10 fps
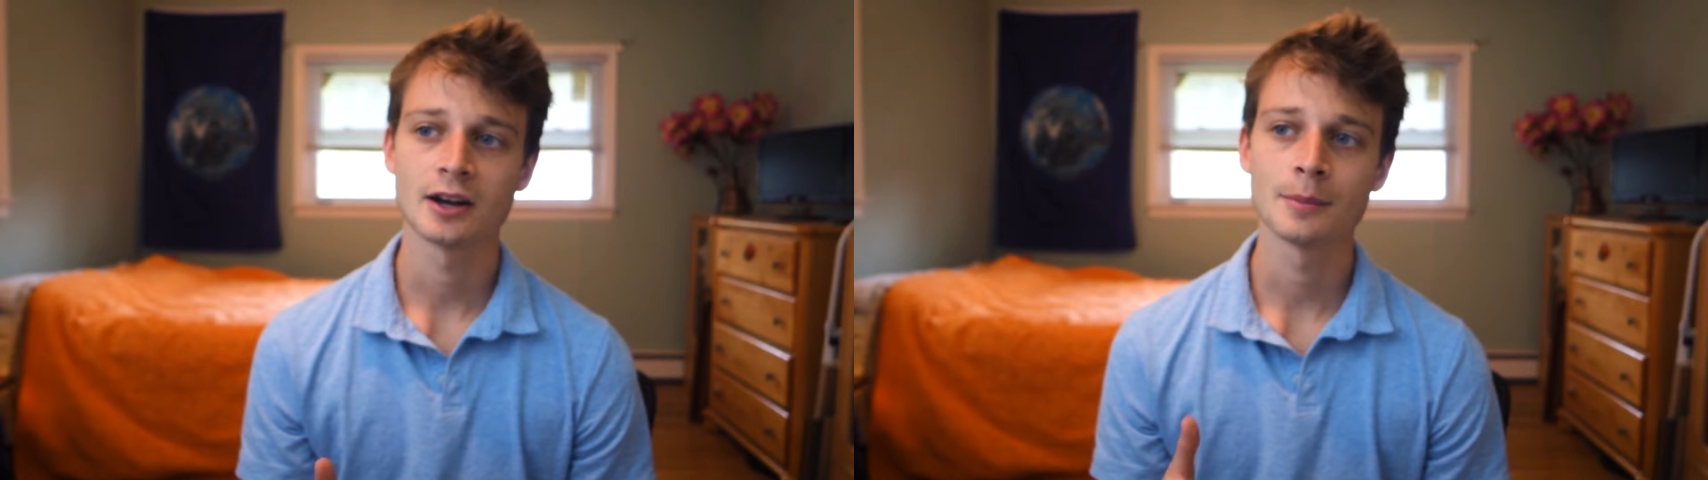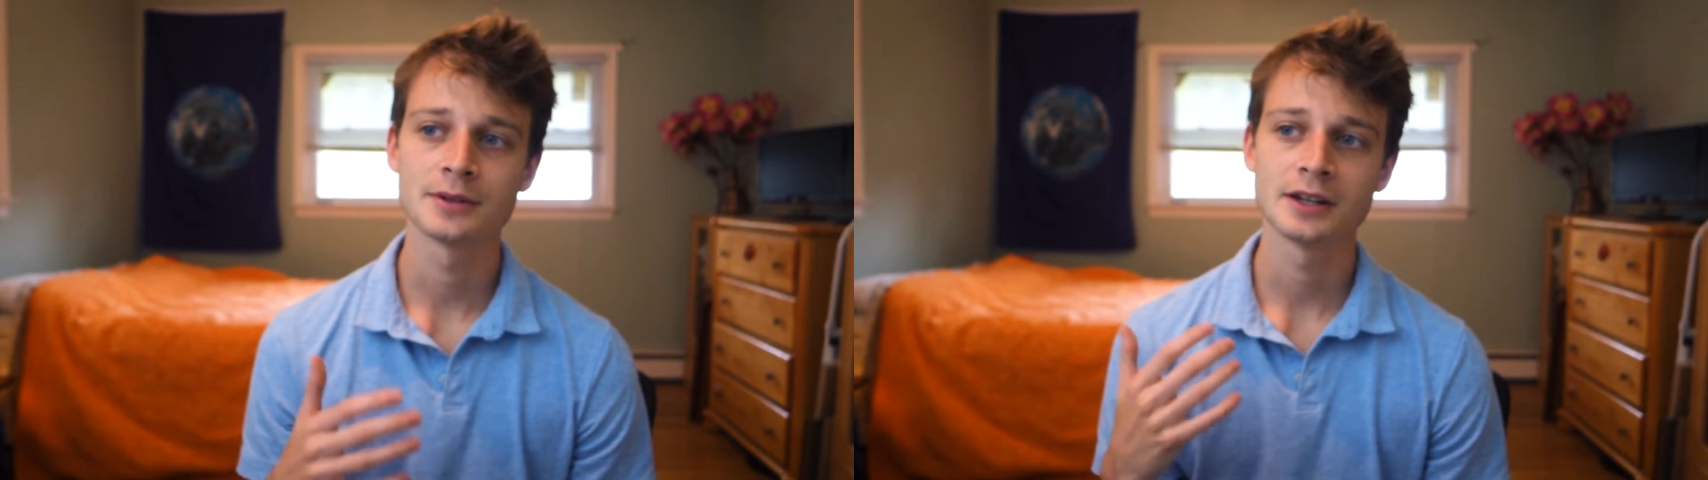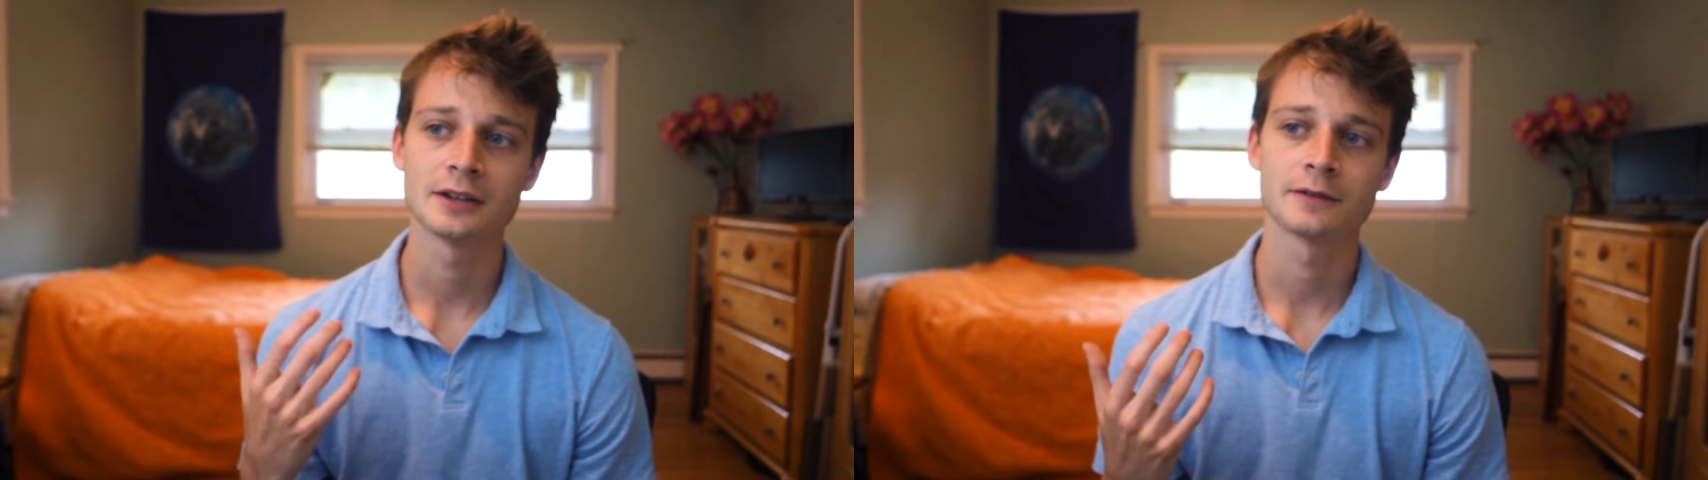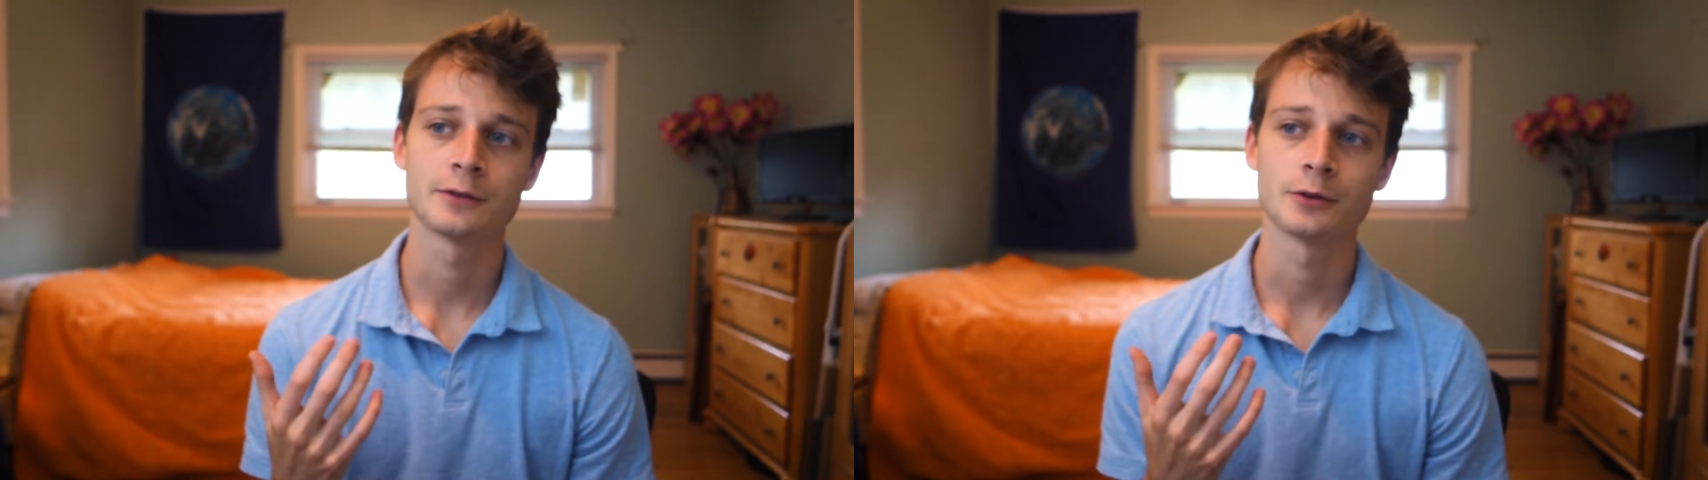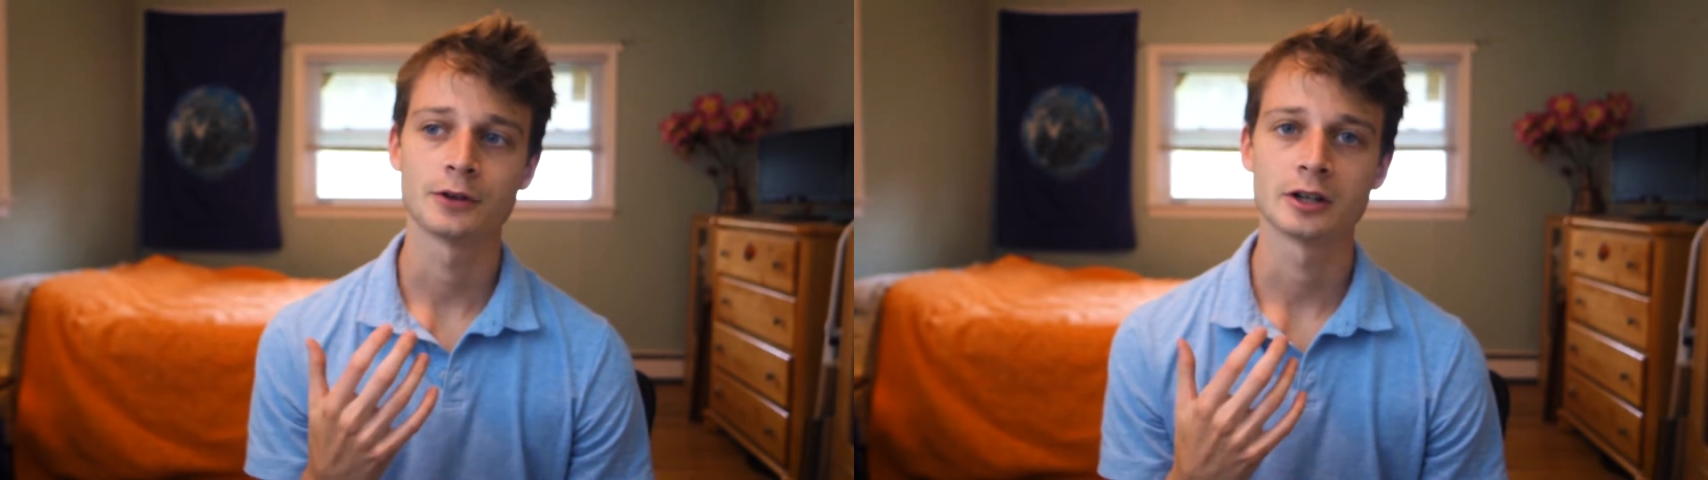update
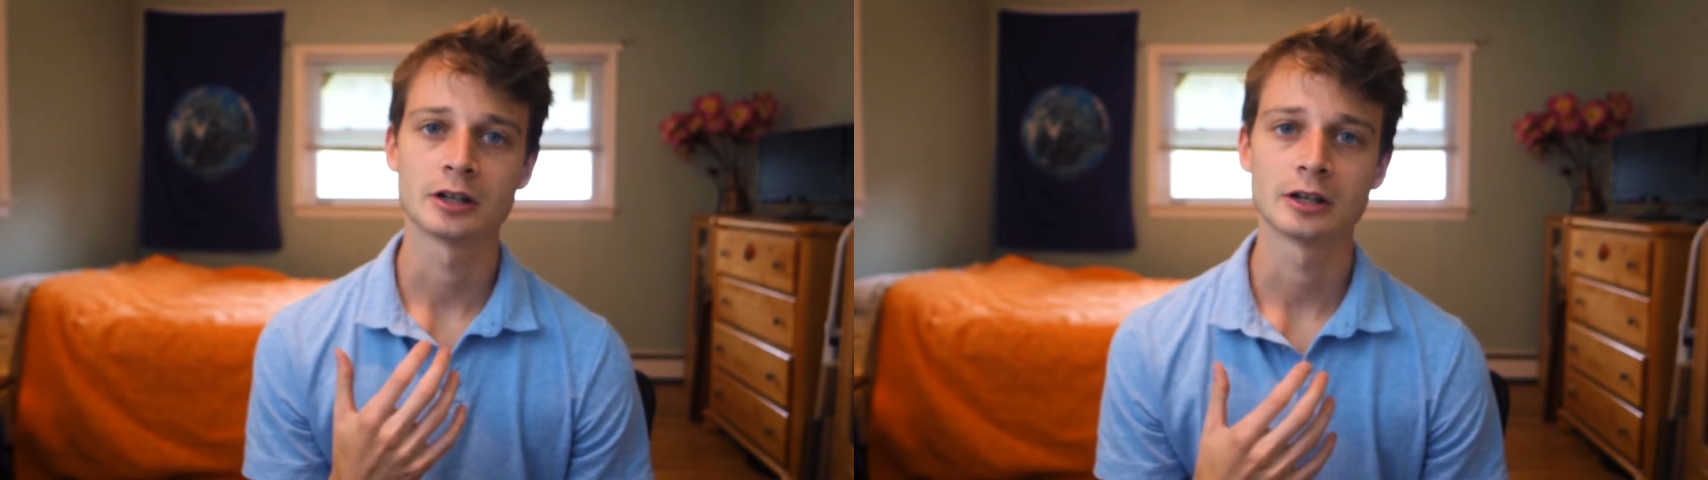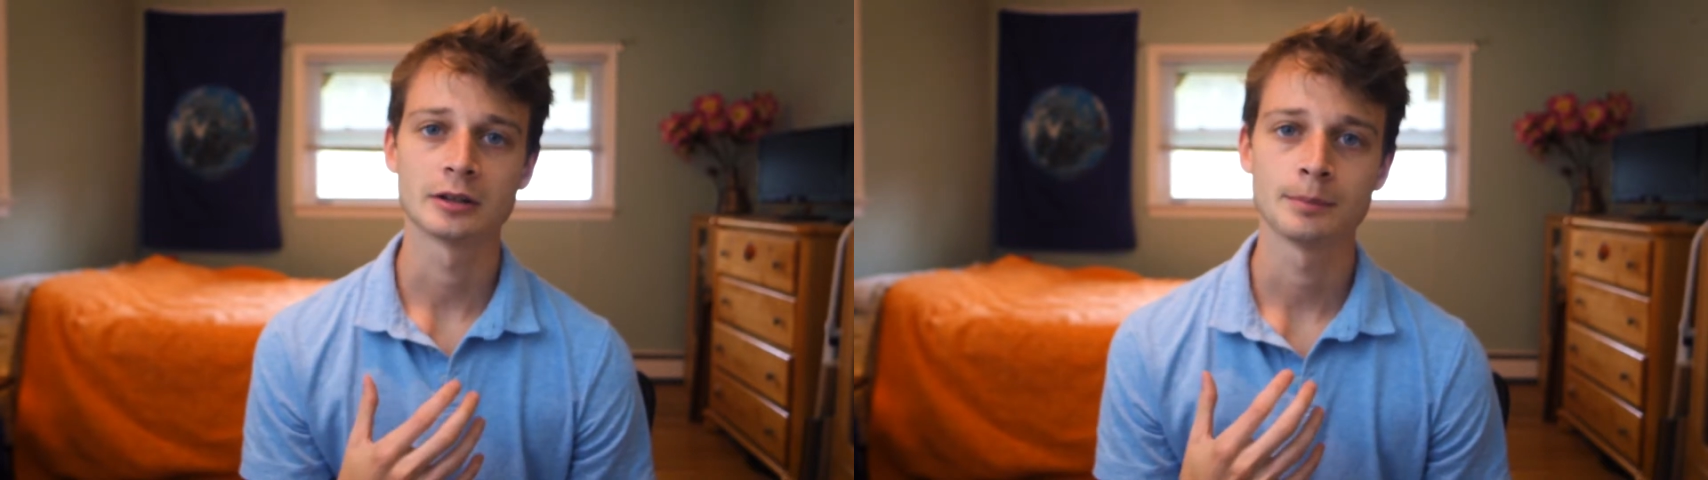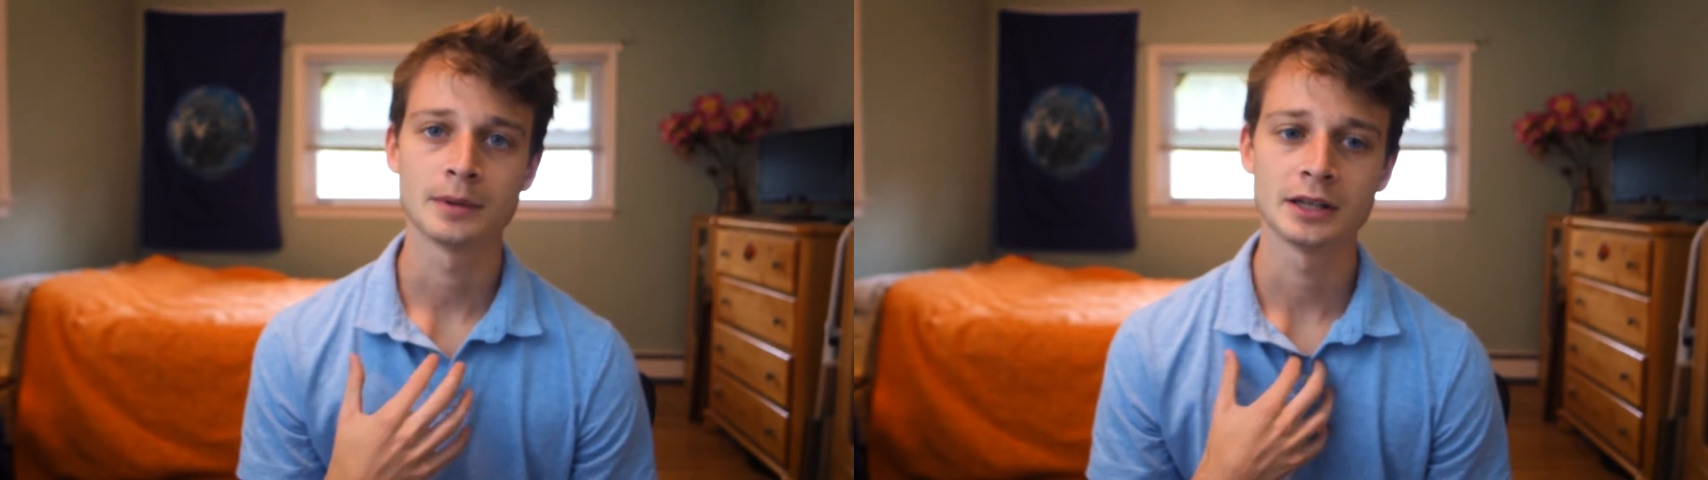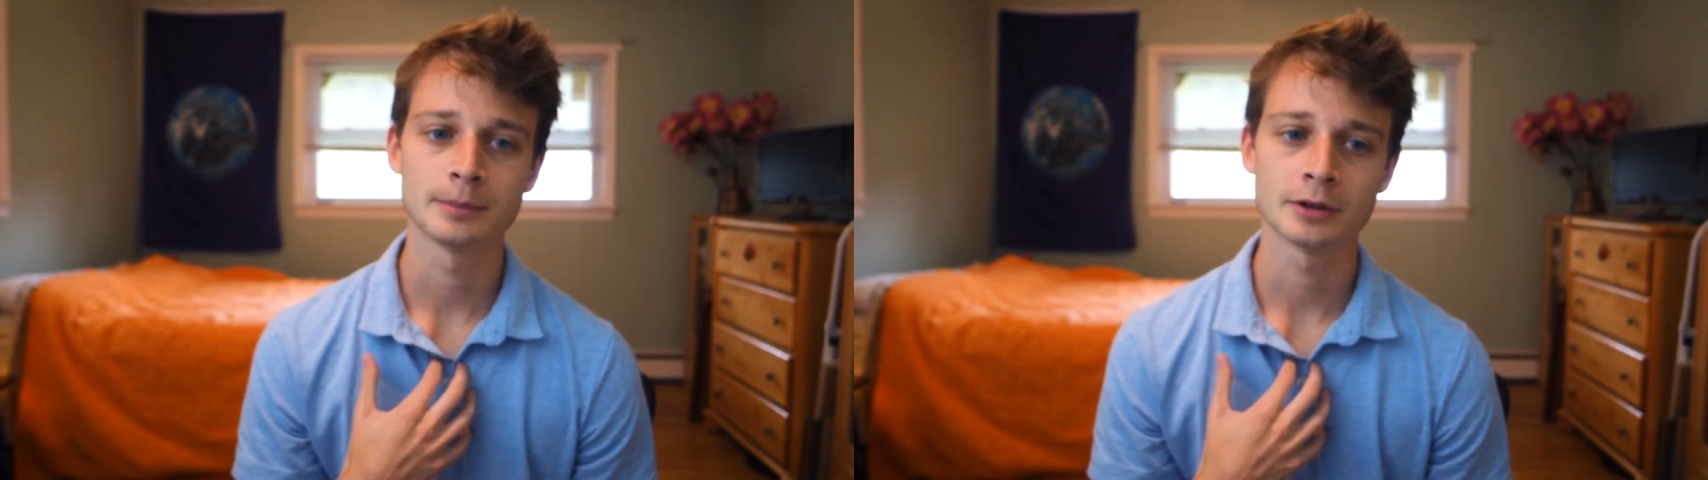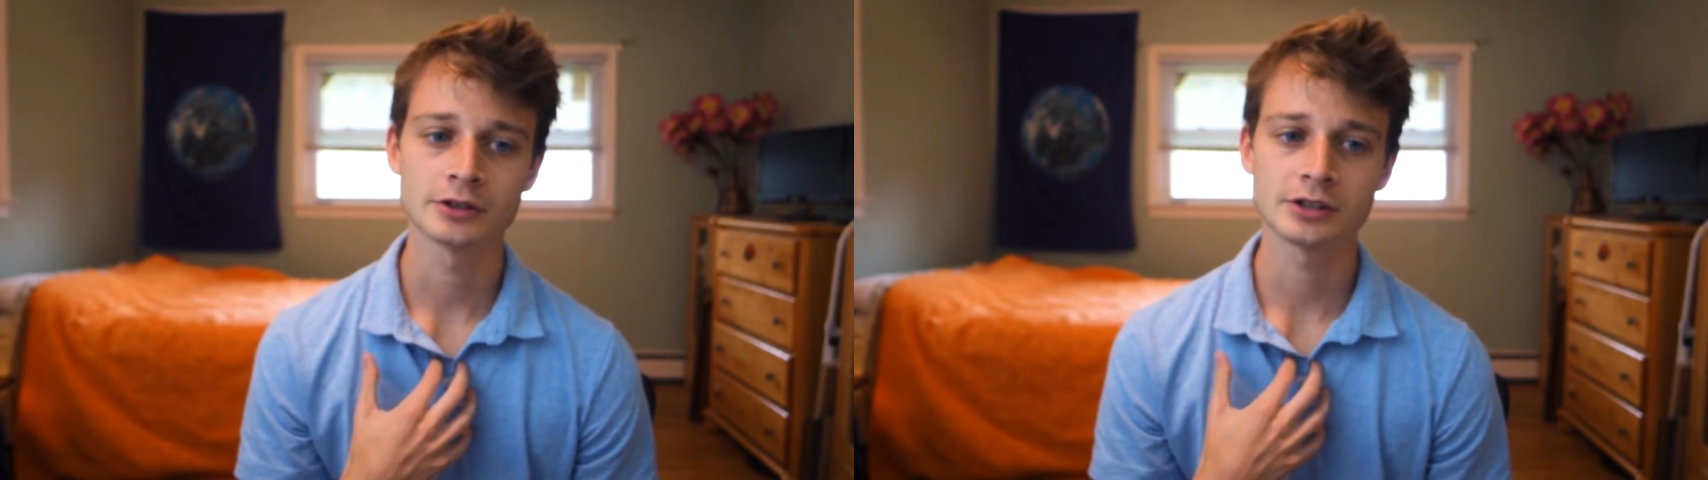for me
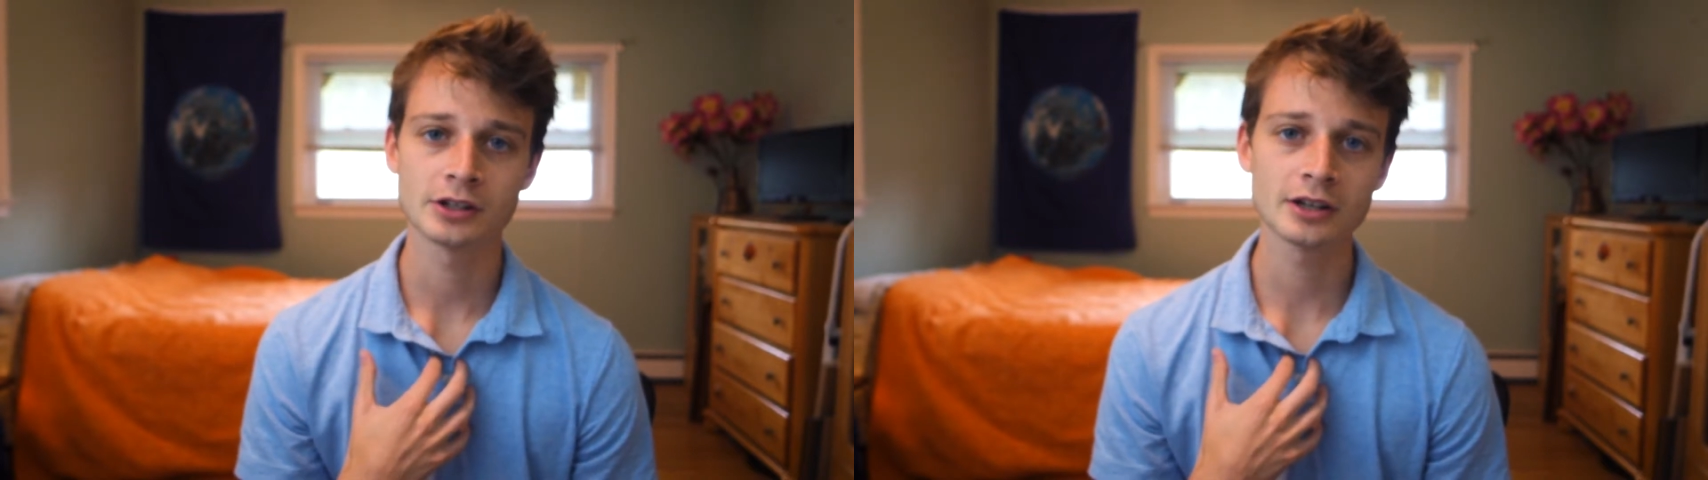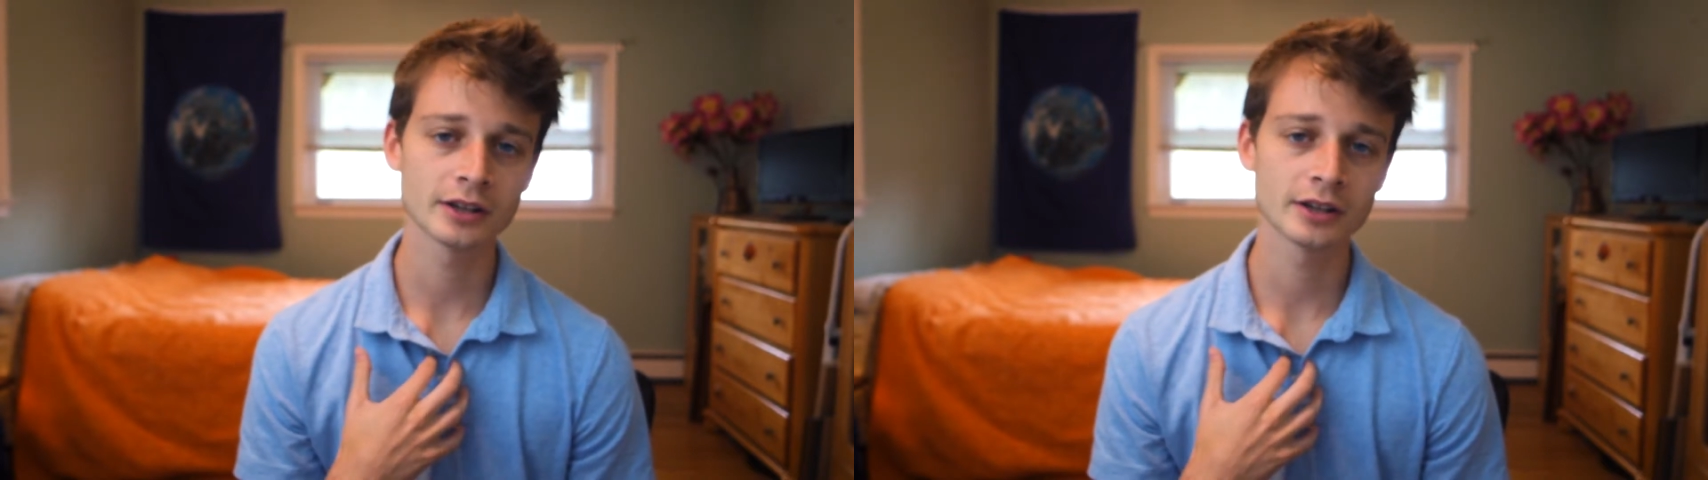personally,